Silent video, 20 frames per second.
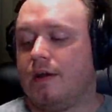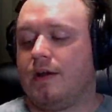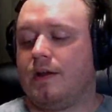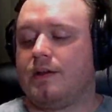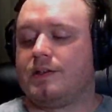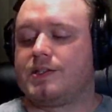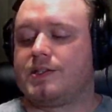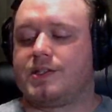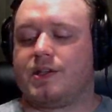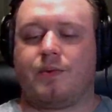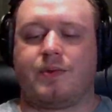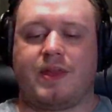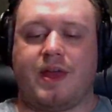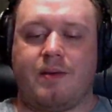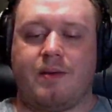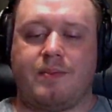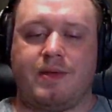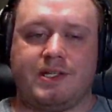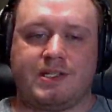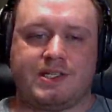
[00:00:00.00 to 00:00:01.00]
So with
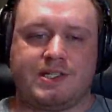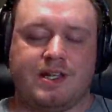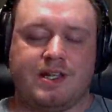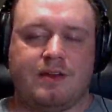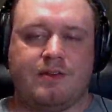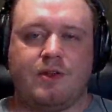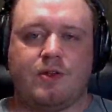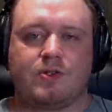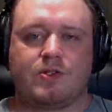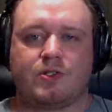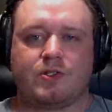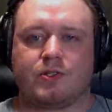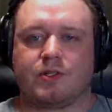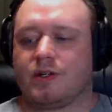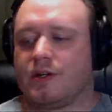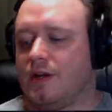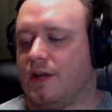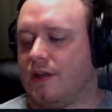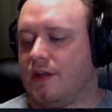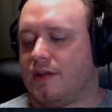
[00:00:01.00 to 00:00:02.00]
that being said, those are
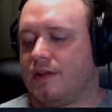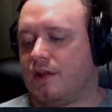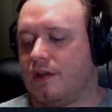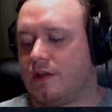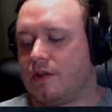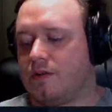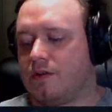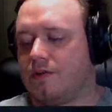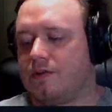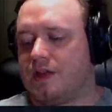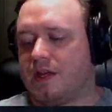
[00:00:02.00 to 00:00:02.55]
the good